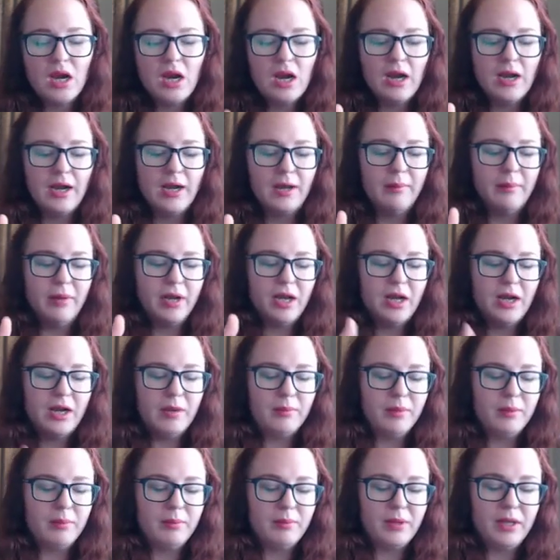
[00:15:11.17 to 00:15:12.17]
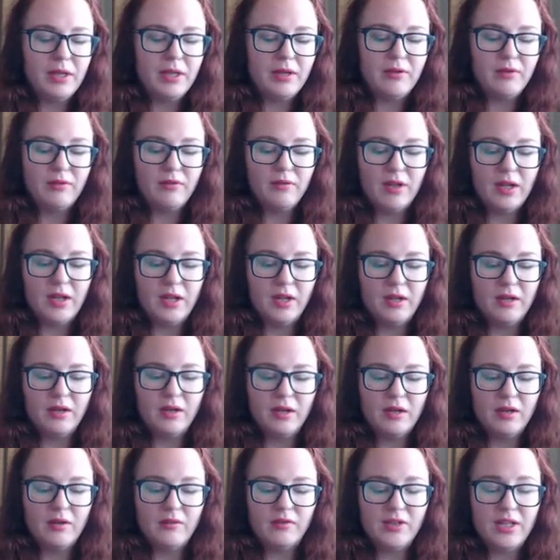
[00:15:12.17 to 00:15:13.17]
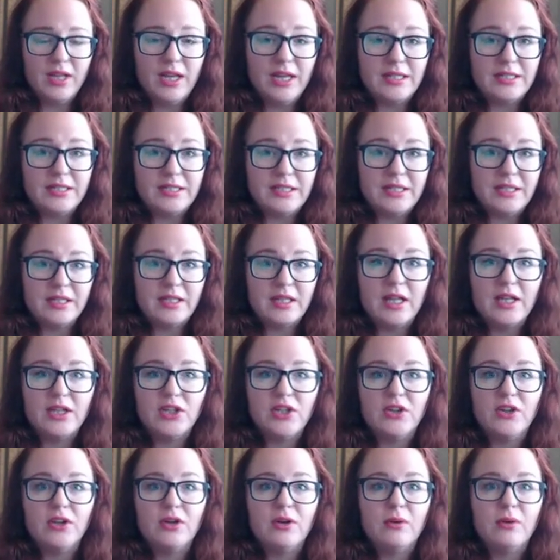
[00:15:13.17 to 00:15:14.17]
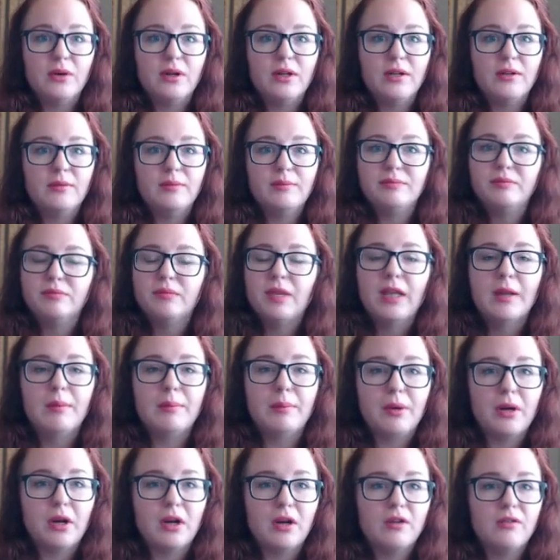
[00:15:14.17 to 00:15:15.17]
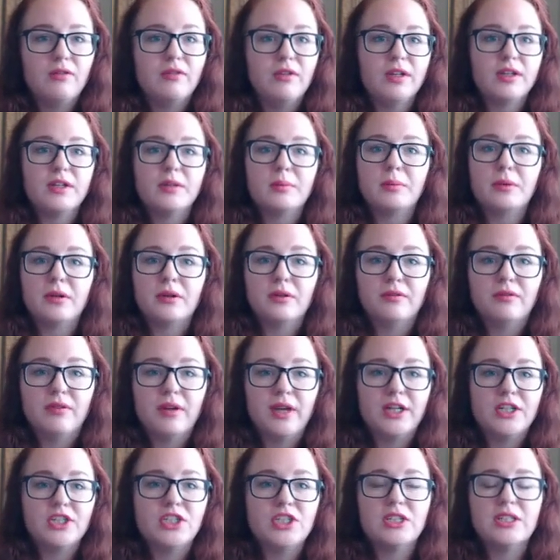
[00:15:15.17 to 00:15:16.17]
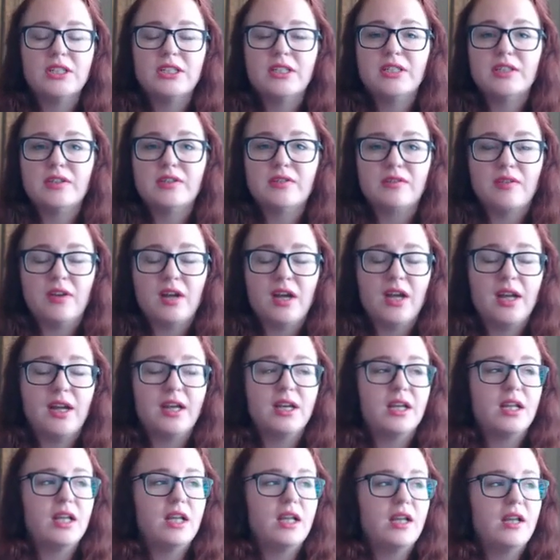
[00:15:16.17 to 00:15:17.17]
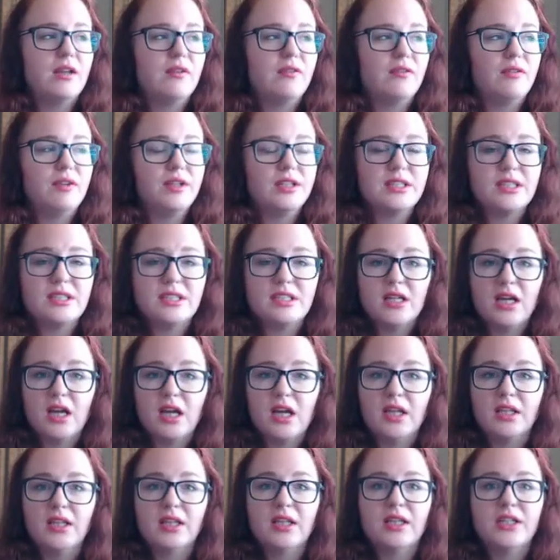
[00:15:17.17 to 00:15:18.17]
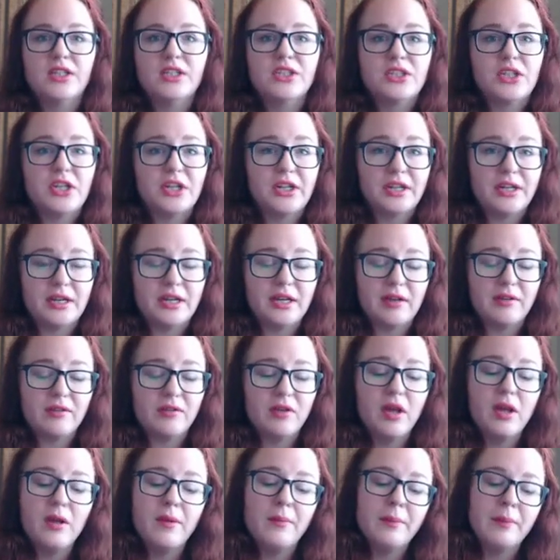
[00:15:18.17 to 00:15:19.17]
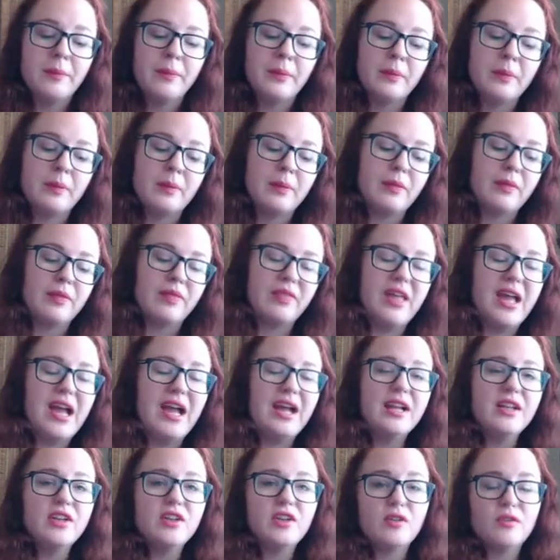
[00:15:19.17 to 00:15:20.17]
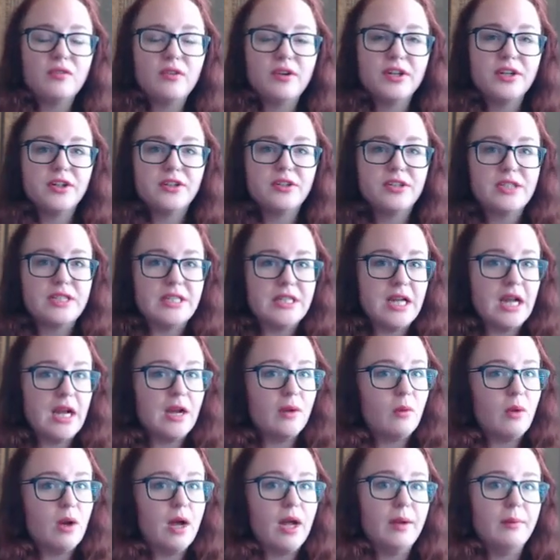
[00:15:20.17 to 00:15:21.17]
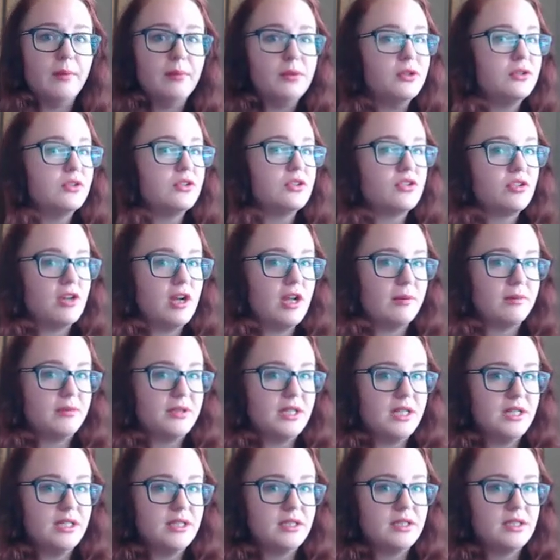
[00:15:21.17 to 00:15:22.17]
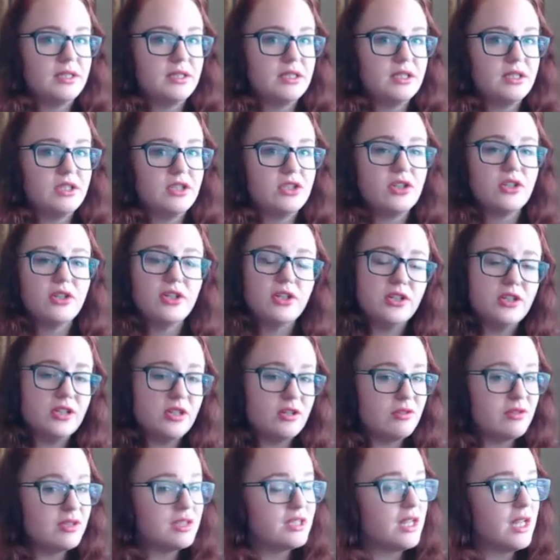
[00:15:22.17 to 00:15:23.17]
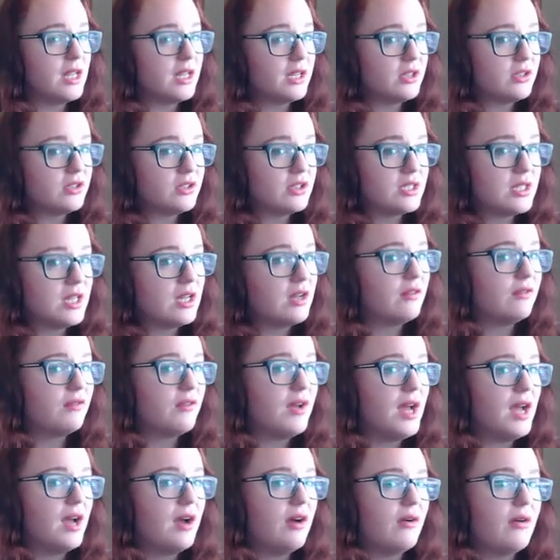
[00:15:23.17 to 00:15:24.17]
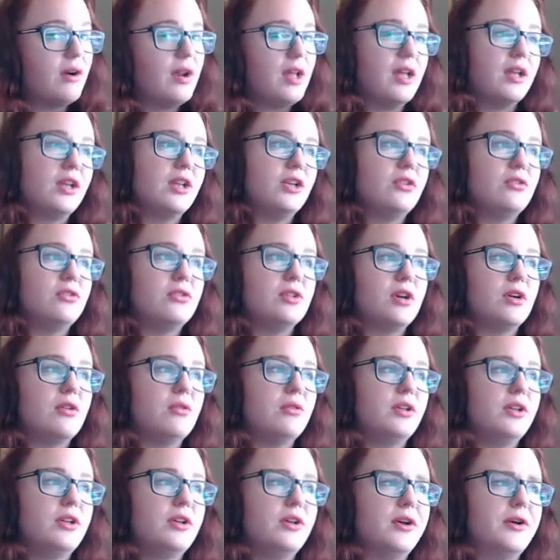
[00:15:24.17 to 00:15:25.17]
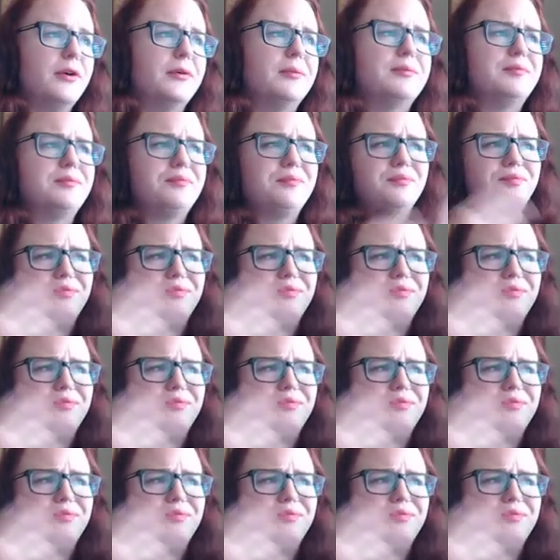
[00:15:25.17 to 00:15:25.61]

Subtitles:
I'm a big fan of the idea that, you know what, imperfect perfection is fine. If it's done, then it's good enough. That is for your DIY bootstrap days. So you don't psych yourself out and you don't,